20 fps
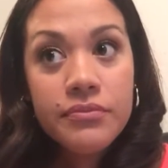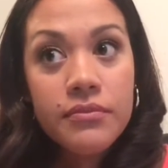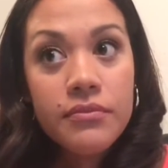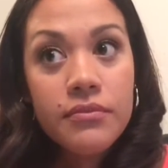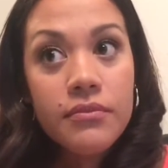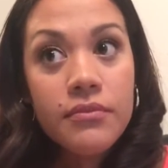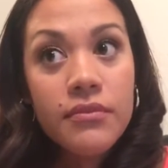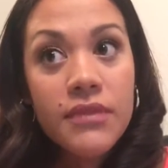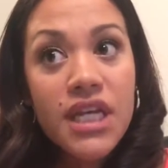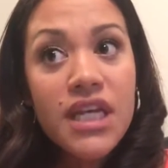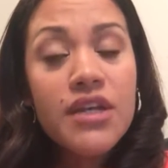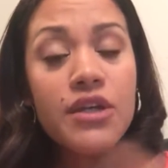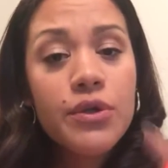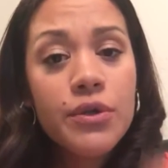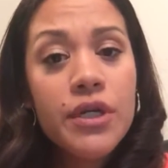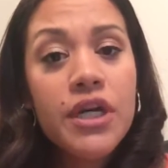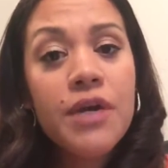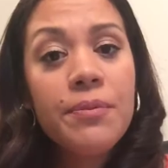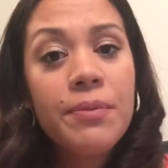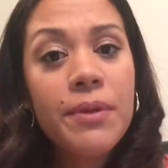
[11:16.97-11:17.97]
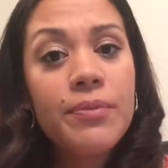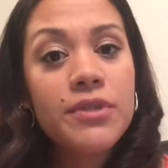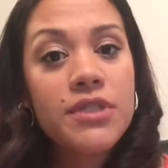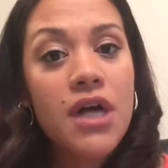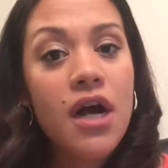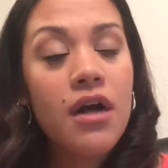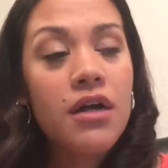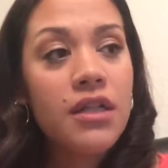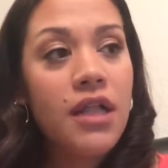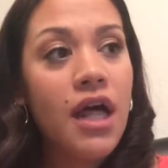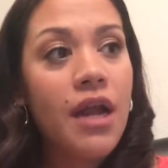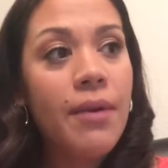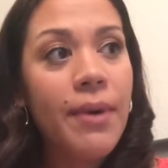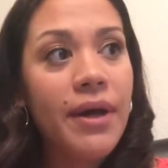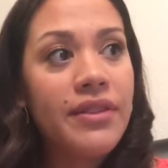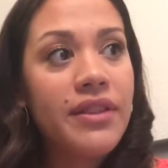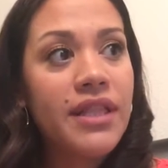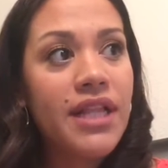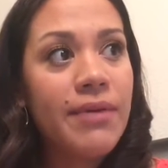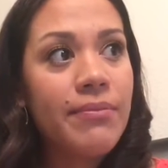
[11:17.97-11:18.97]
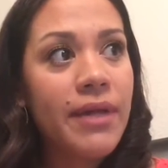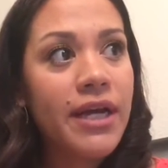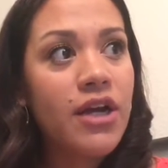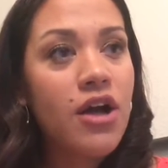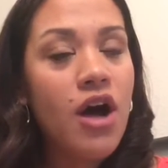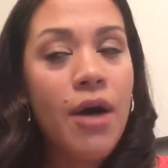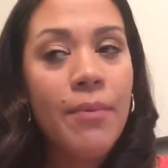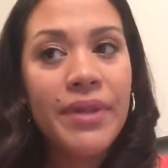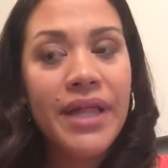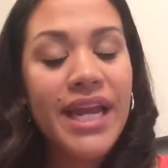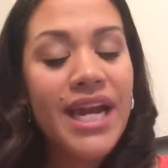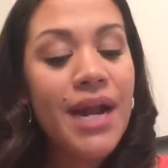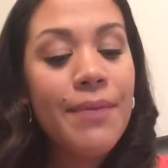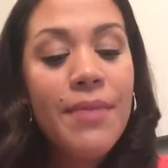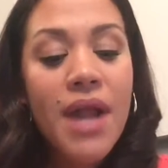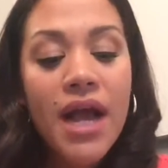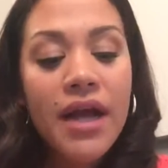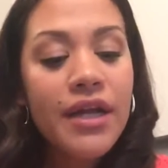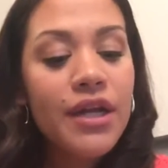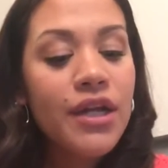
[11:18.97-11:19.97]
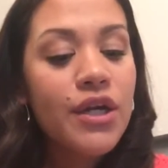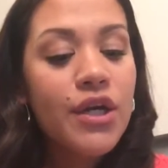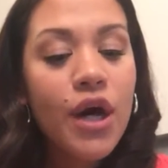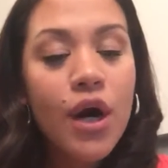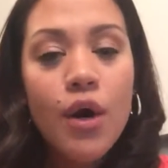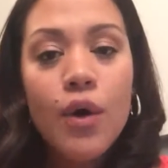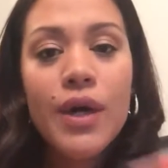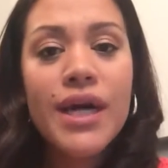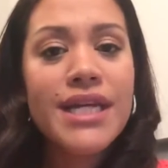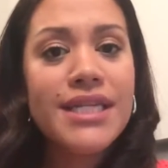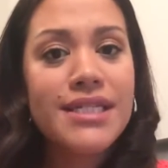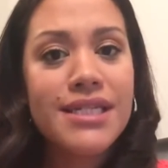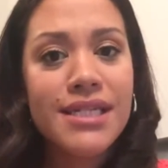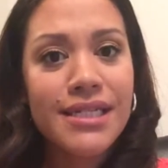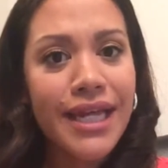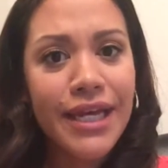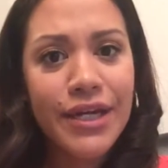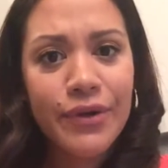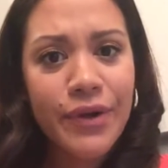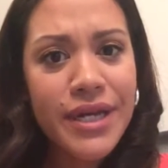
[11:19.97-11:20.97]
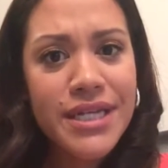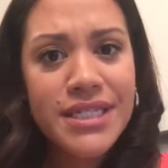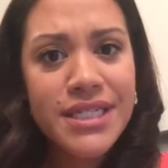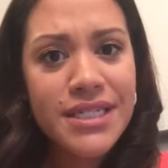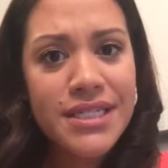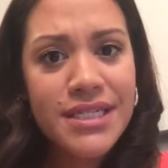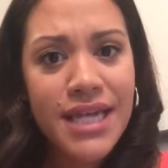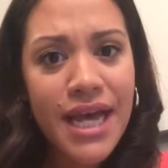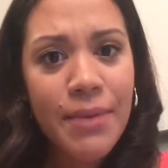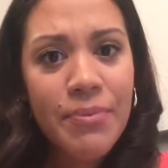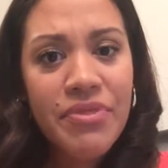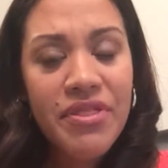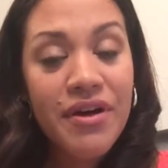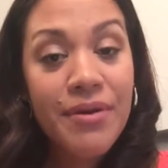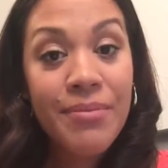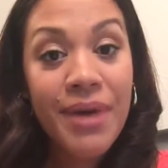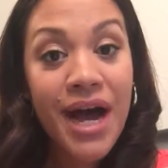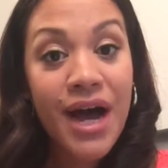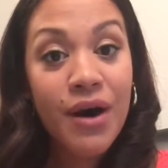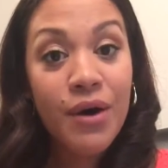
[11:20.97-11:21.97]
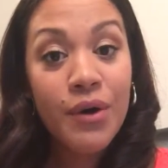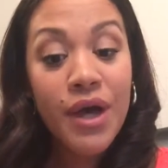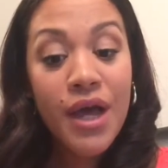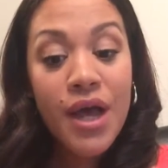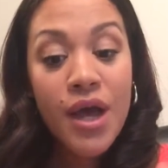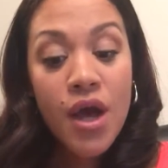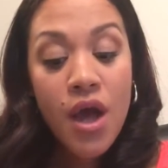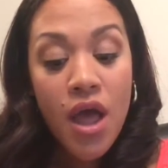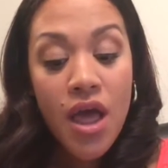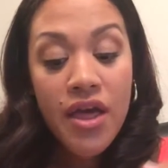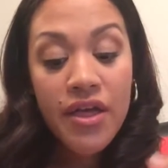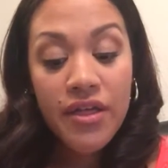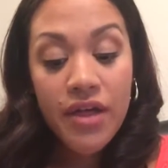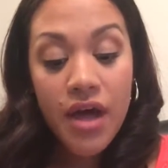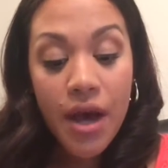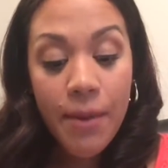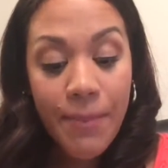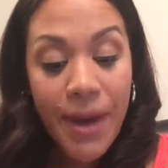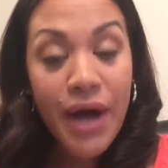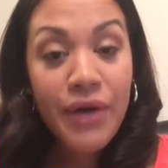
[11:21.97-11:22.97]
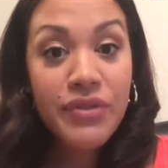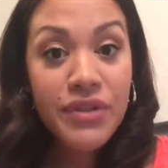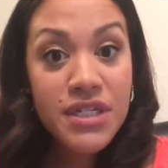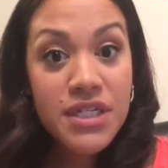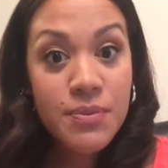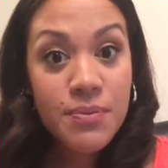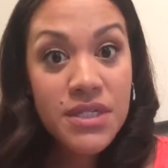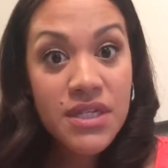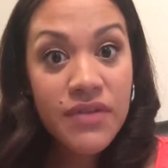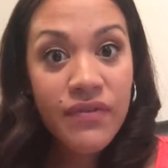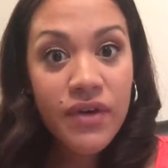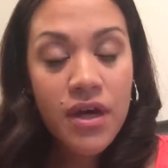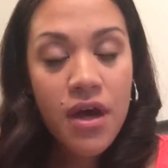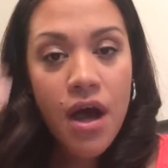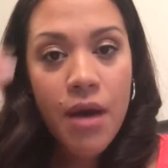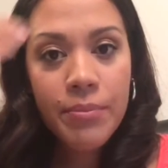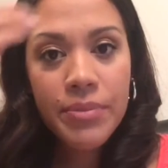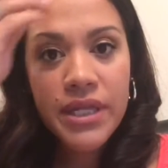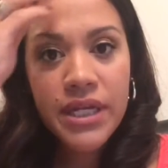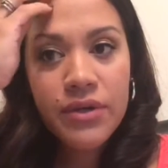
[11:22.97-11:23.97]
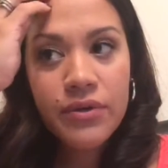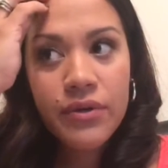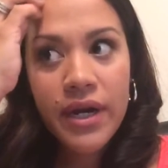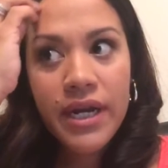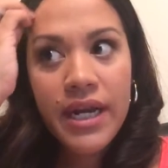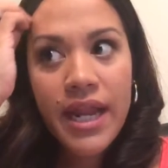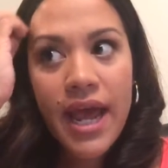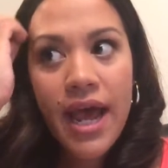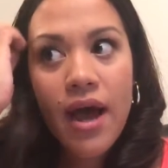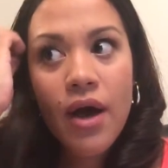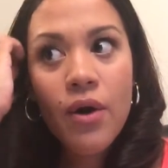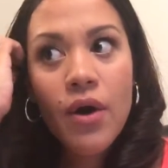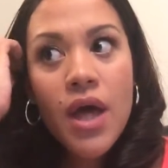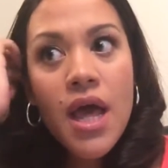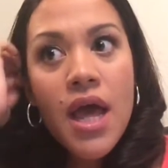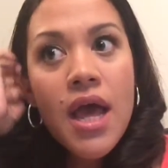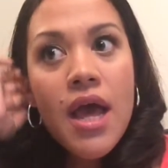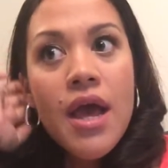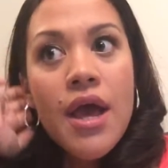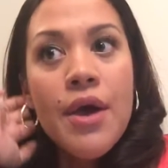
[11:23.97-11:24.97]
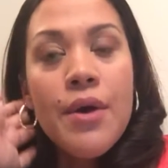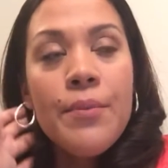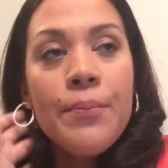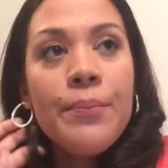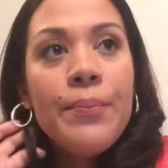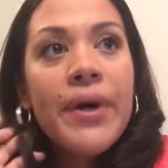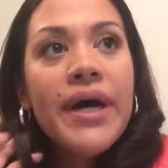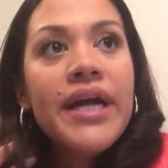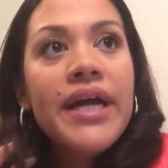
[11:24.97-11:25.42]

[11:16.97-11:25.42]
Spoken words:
Like, you'll hear people talk a lot about the LimeLight comp plan. And I'm not going to go into like crazy depth about this specific comp plan right now, but